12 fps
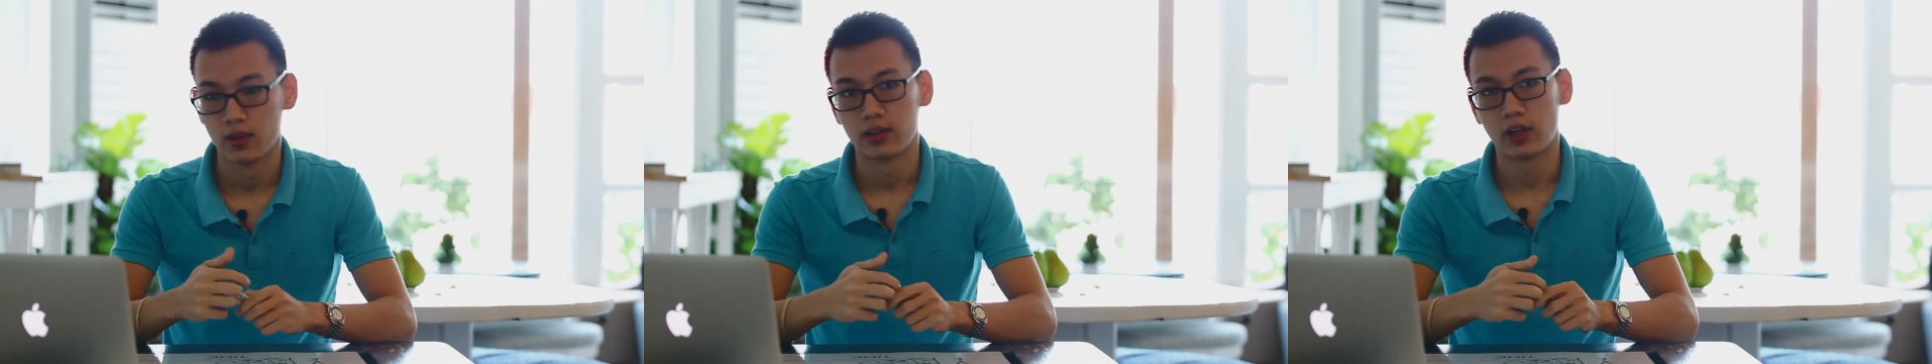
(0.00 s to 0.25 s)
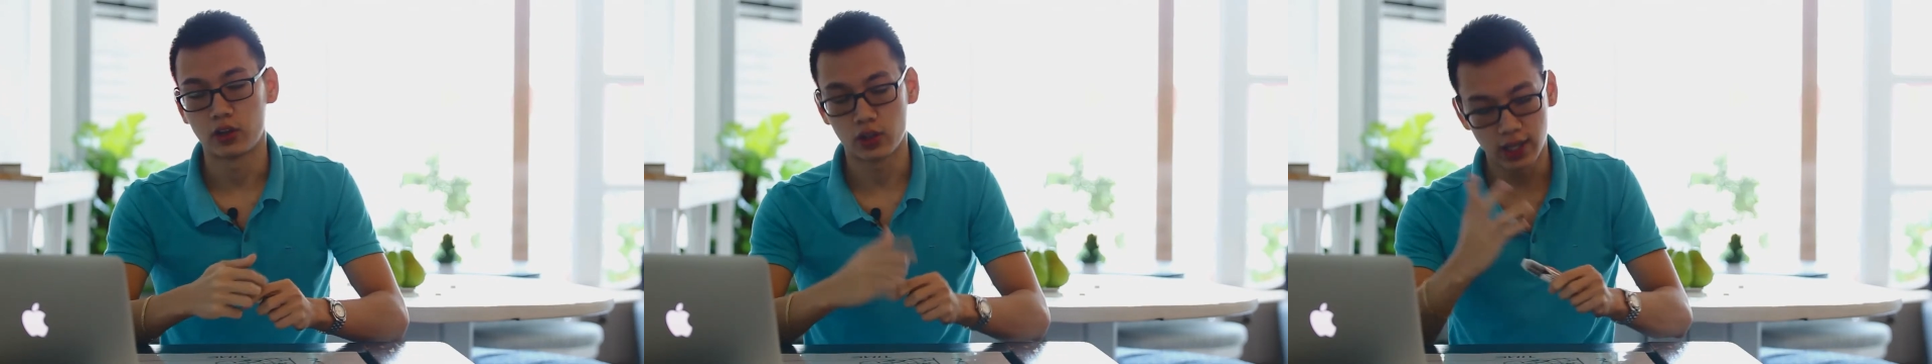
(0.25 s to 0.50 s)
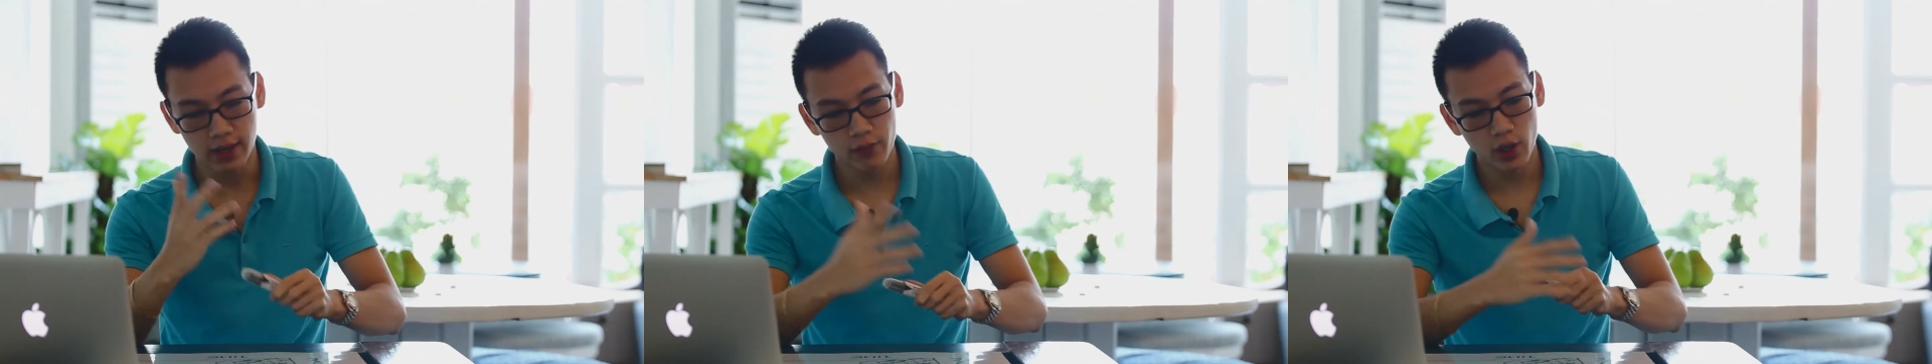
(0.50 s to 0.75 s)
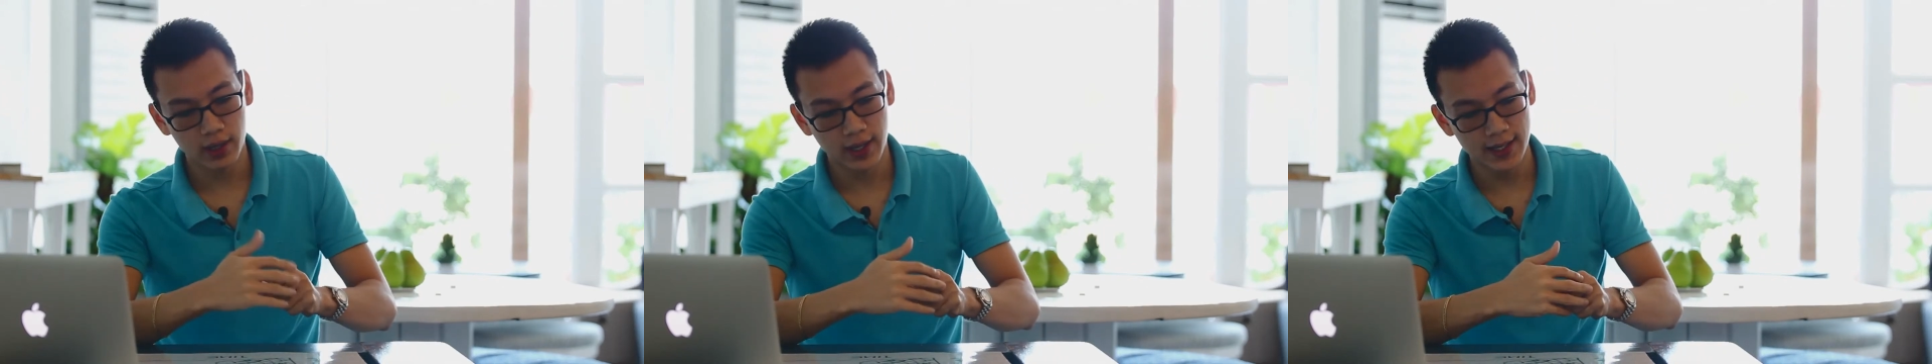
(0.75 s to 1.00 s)
Now to give
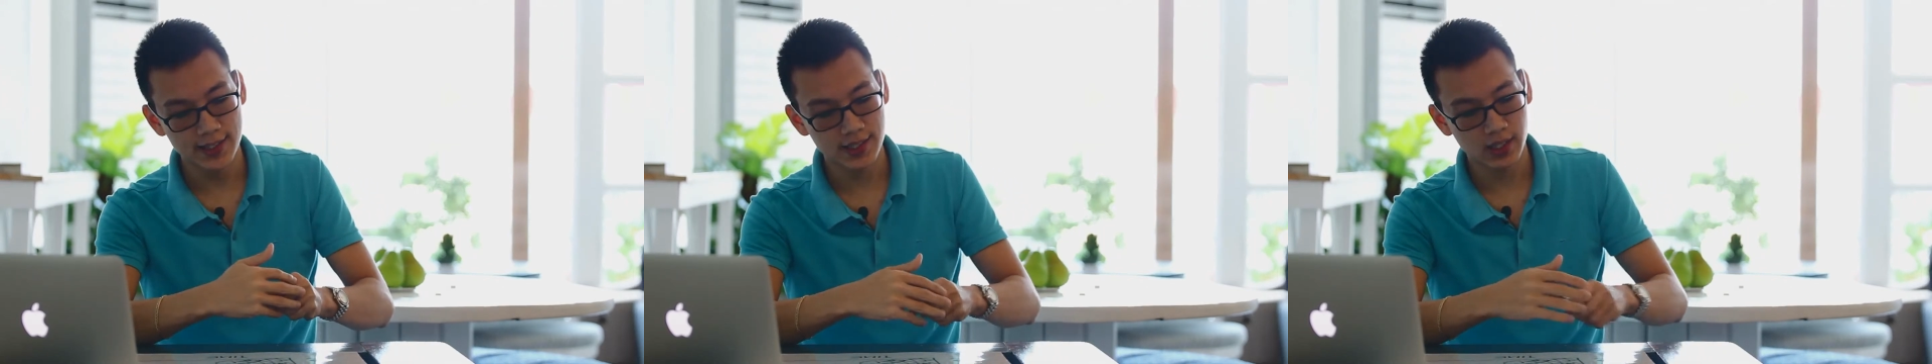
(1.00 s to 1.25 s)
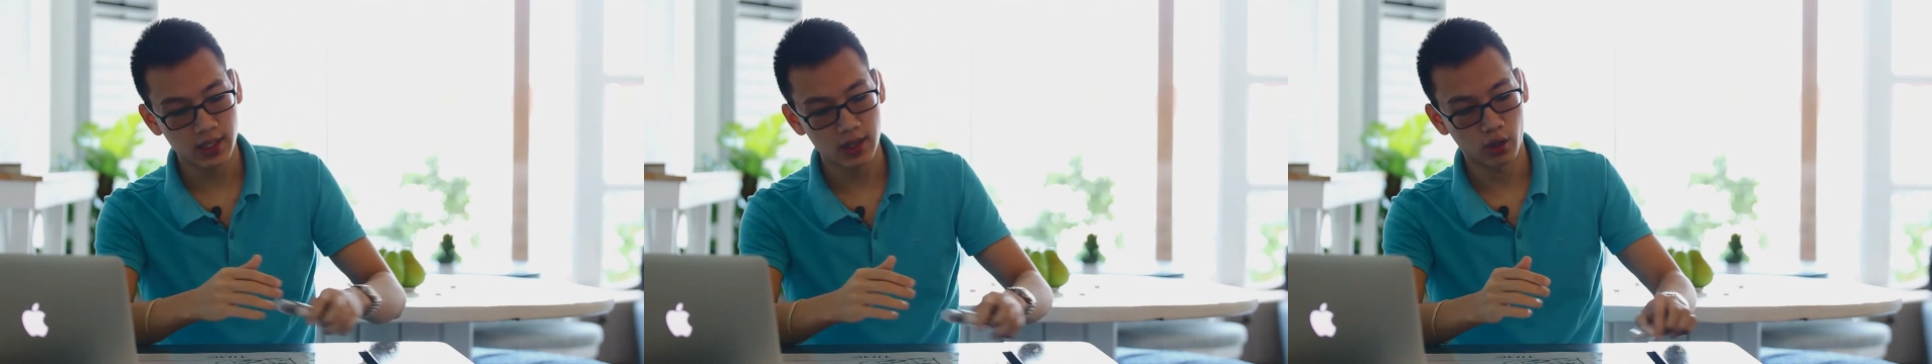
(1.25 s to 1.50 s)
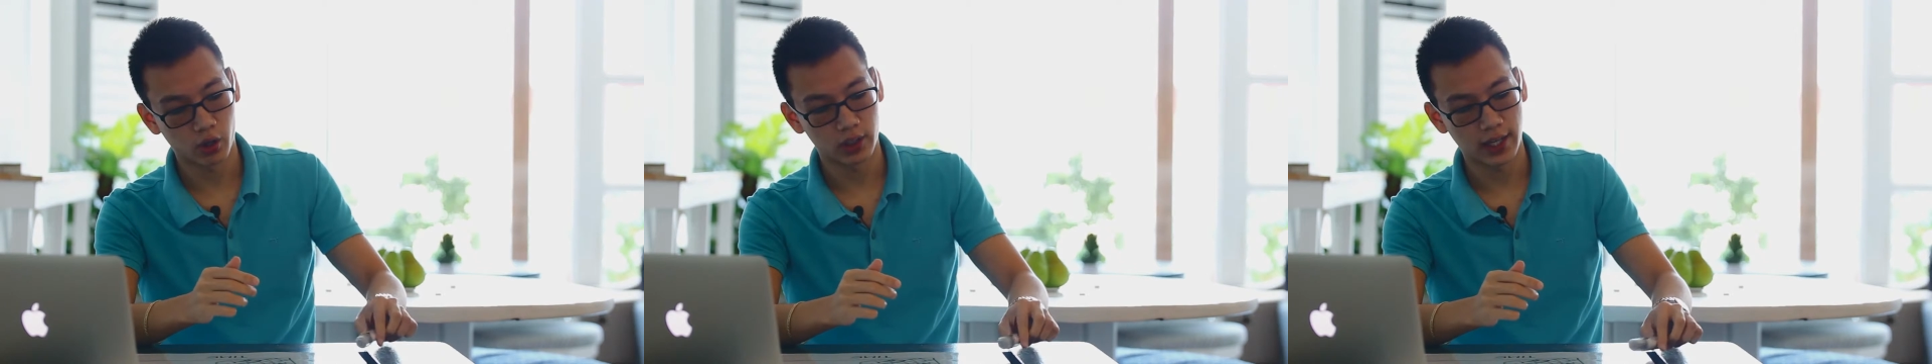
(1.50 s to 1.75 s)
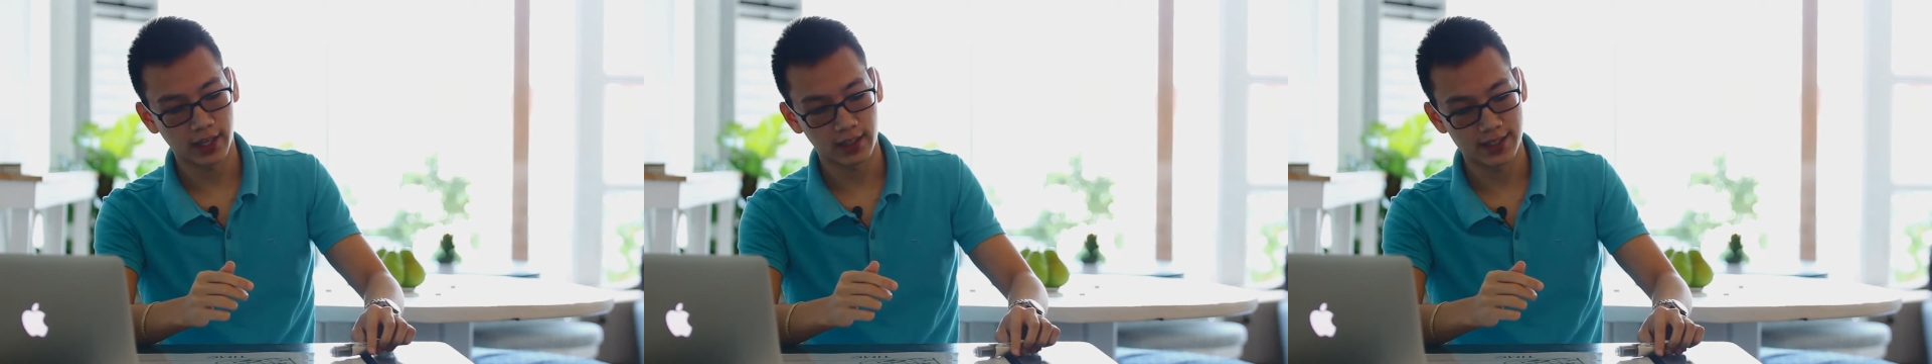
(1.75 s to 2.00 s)
you a case study or
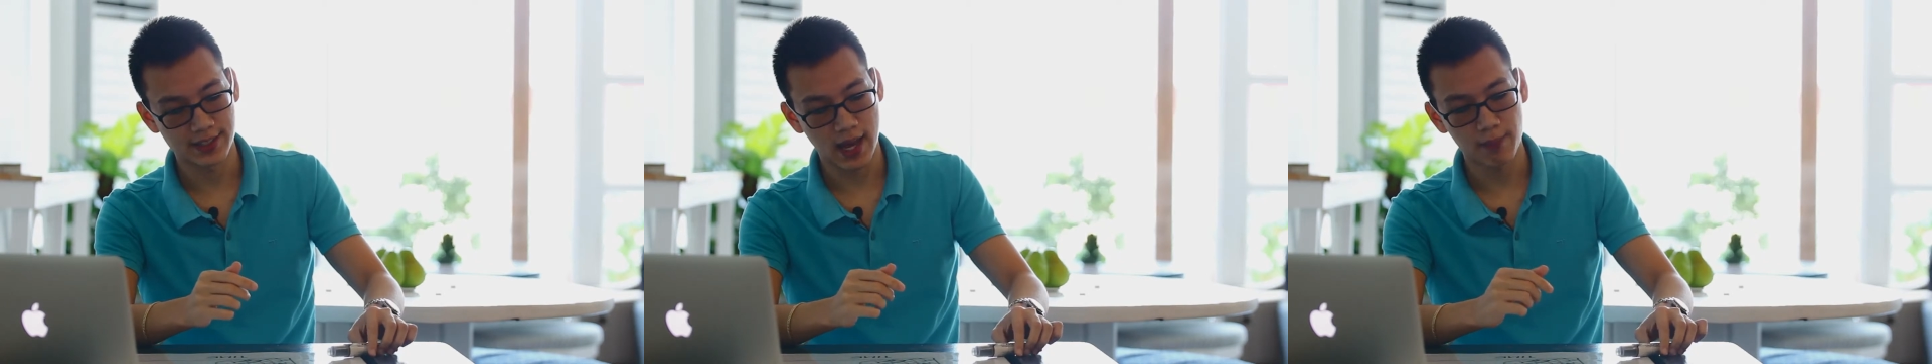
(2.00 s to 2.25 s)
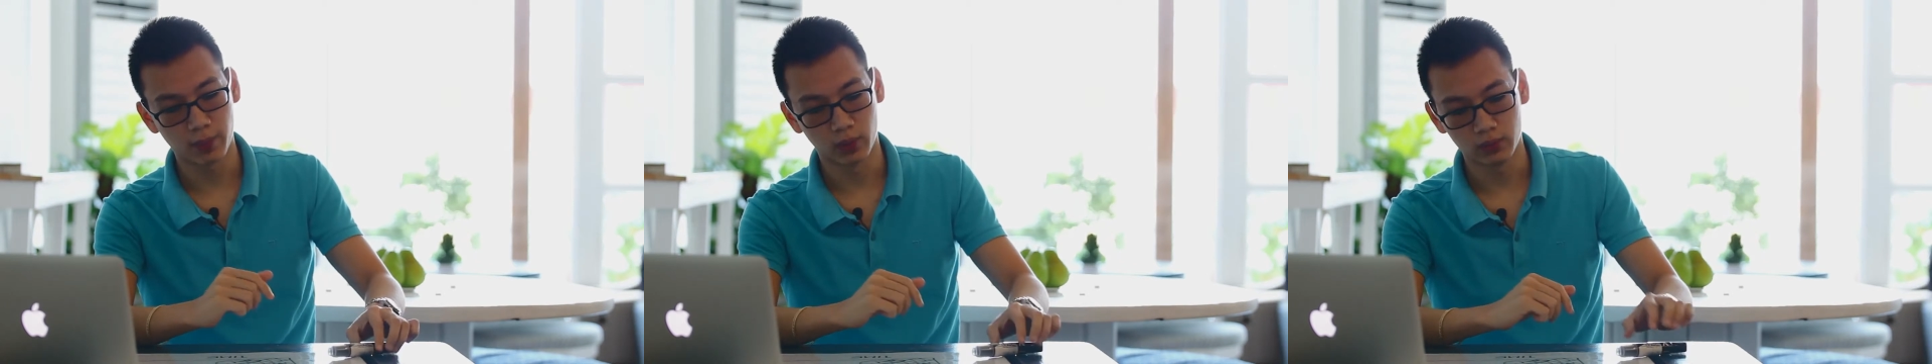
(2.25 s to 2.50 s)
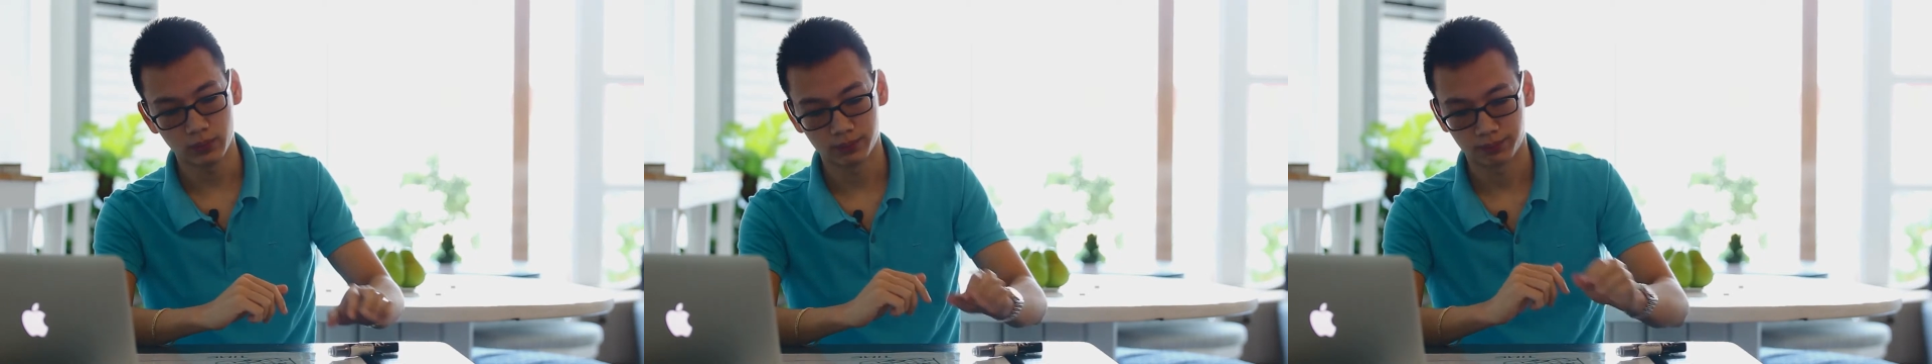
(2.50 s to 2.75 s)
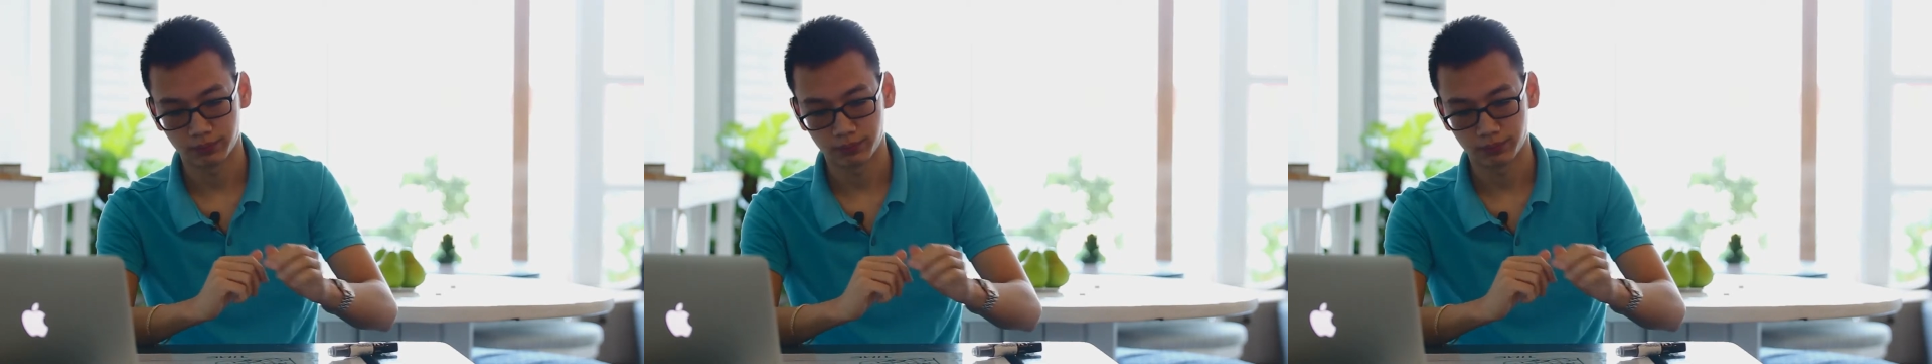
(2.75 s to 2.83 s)
like an example